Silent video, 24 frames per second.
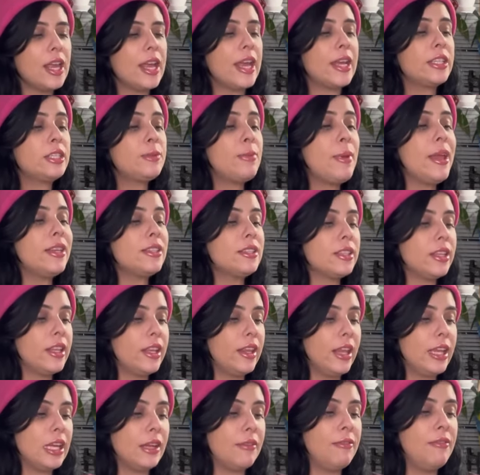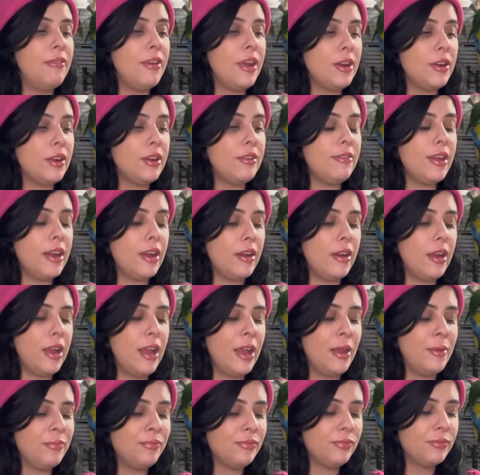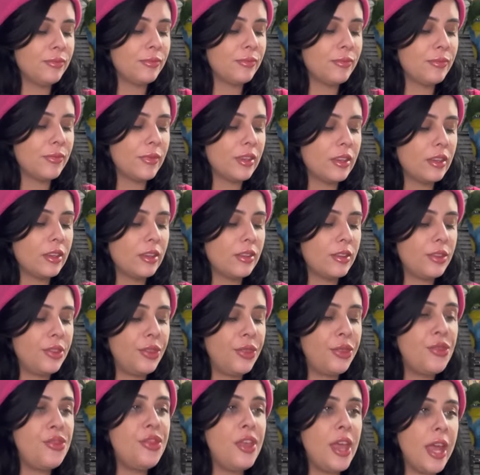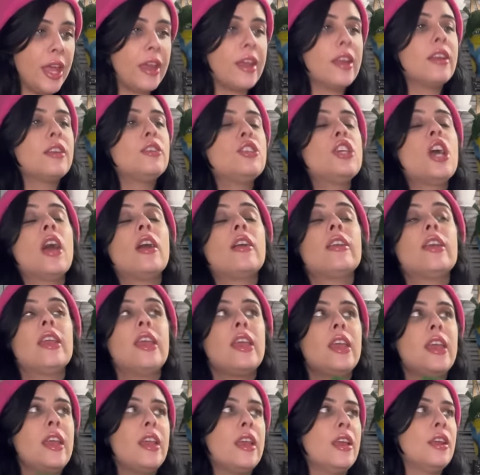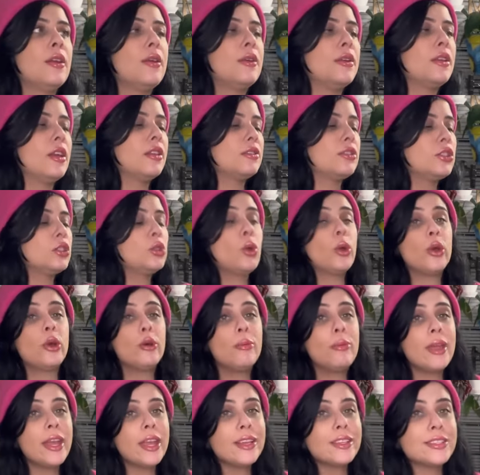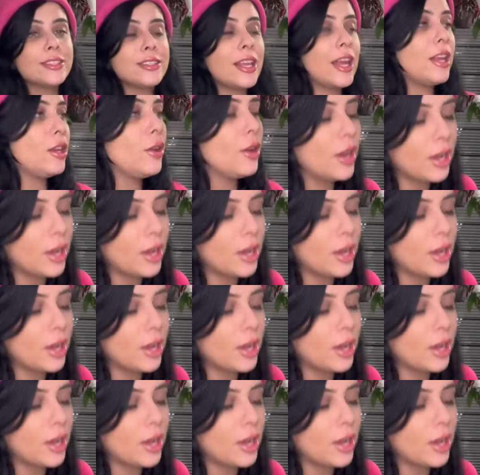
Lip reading: It's basically like a very, very thick, chunky soil mix. And you